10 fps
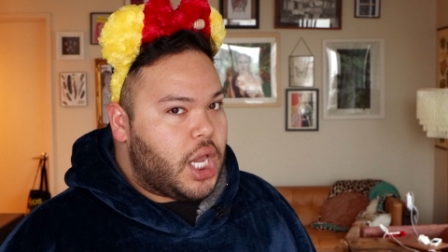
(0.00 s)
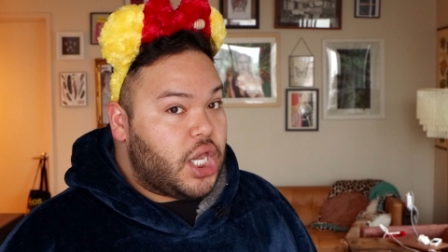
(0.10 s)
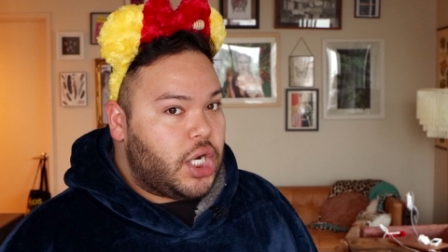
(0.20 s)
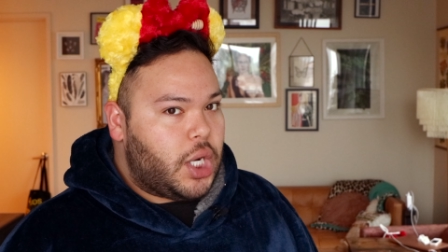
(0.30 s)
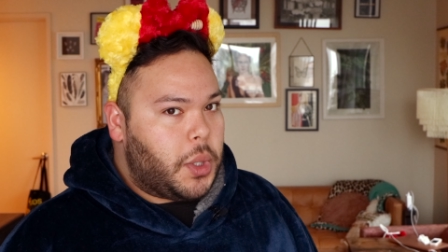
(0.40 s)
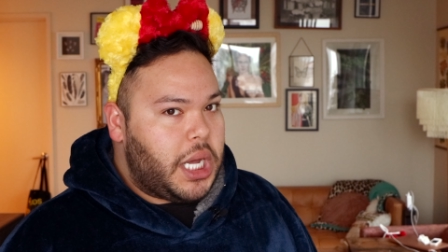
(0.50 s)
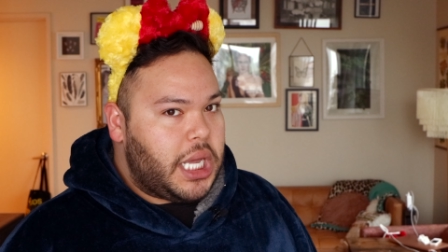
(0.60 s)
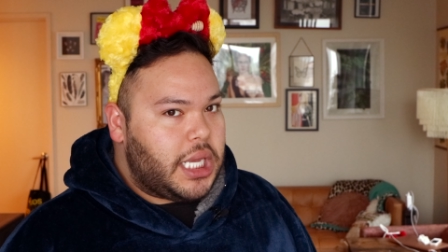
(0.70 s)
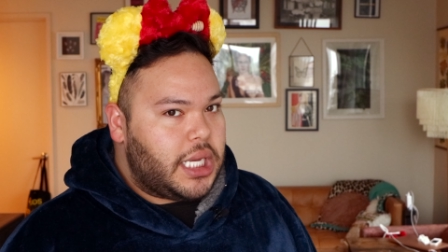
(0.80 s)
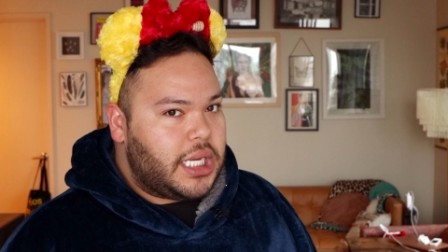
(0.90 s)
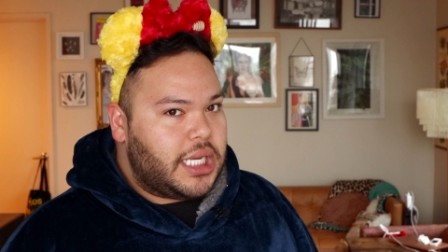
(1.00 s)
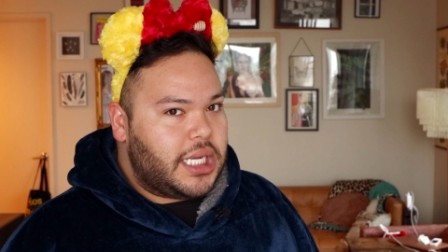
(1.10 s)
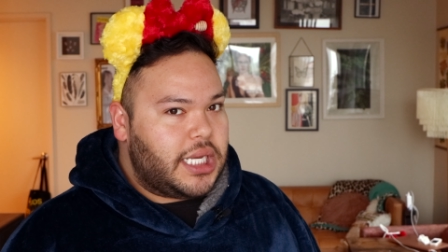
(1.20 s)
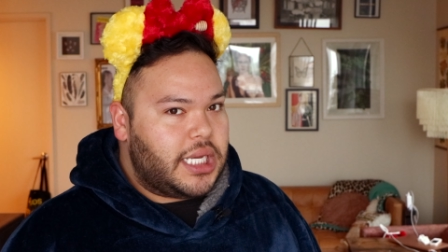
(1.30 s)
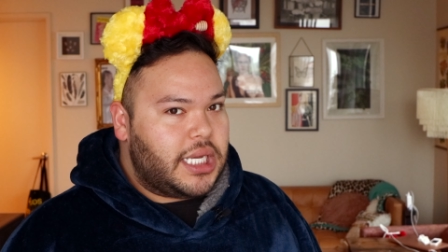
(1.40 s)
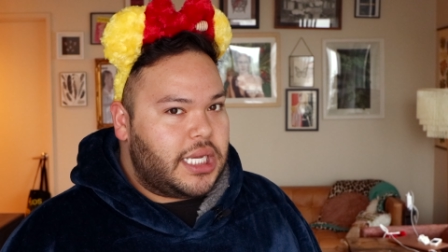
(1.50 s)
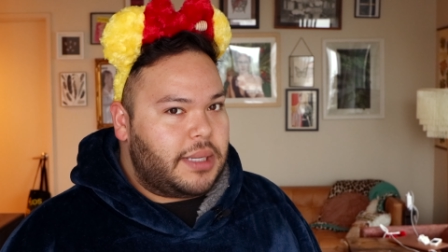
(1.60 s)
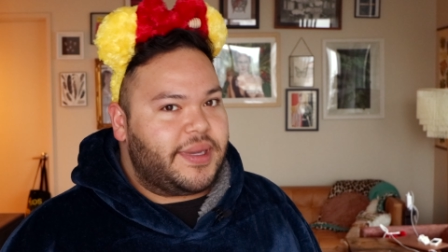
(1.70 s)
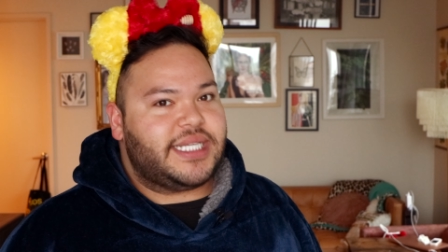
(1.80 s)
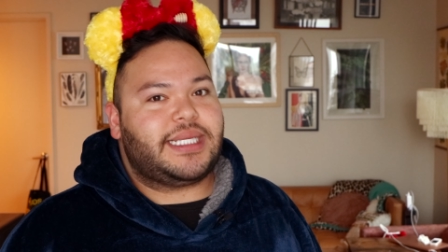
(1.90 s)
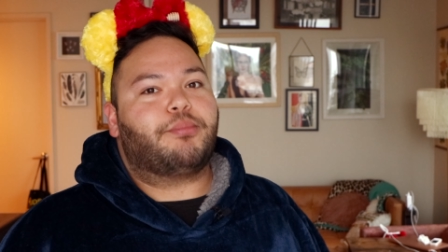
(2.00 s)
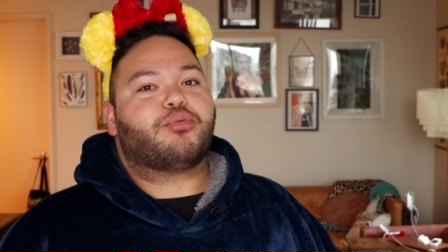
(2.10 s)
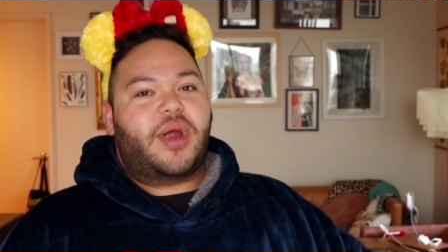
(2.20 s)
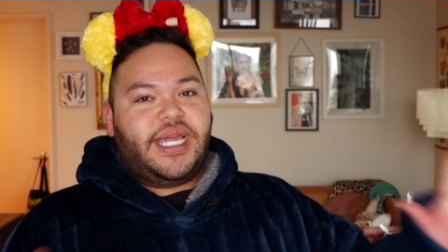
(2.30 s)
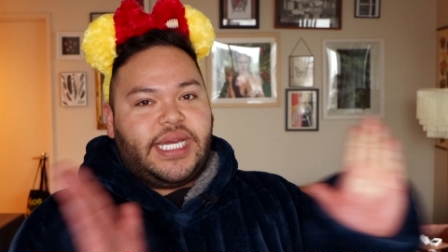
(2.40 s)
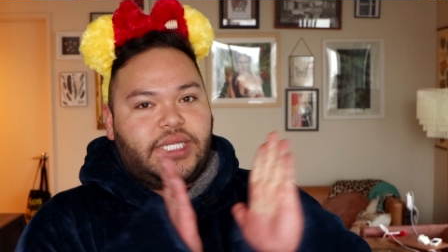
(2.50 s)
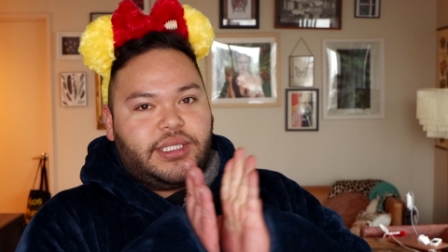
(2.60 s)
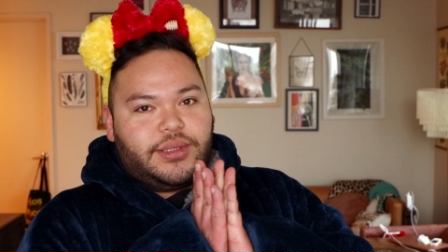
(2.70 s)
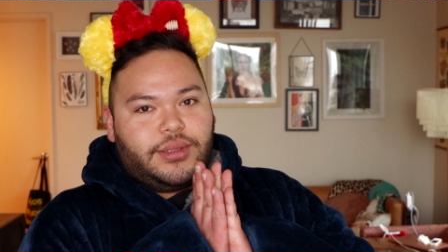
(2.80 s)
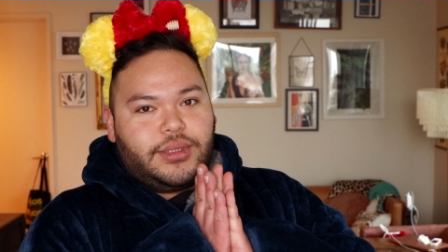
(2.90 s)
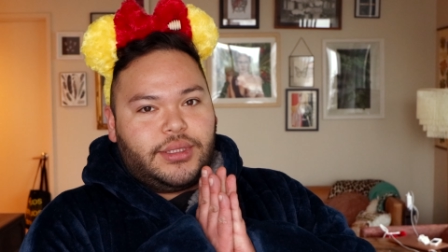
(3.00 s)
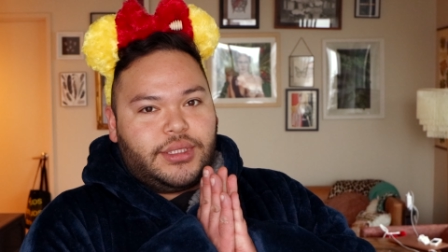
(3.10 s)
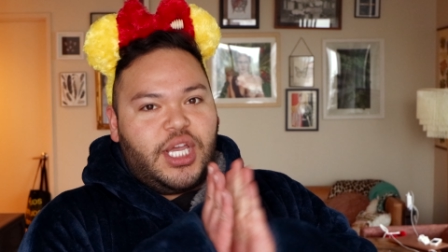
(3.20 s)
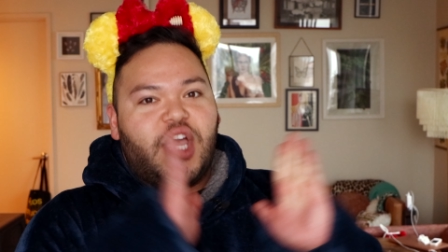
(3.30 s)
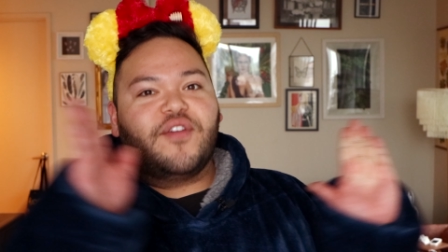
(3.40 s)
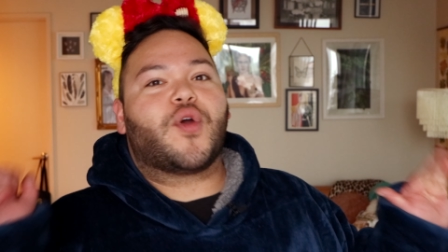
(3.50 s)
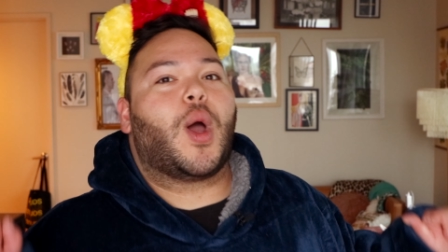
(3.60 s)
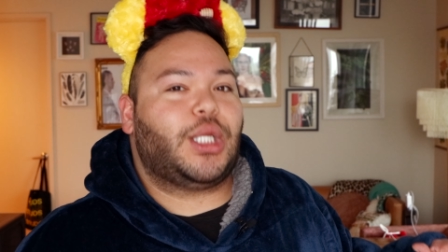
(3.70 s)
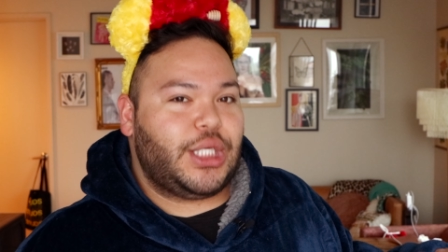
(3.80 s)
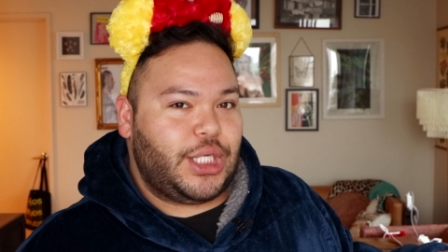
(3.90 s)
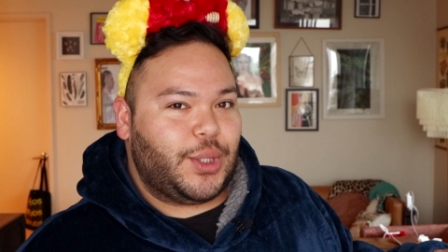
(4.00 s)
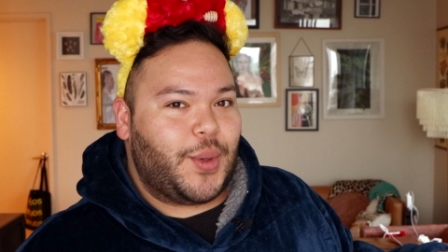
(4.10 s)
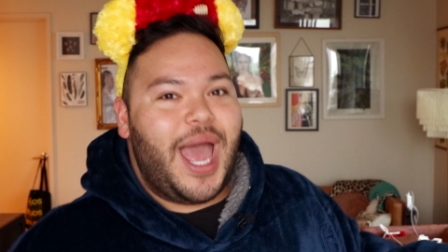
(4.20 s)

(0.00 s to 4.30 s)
You know why? Because I'm praying for all of you.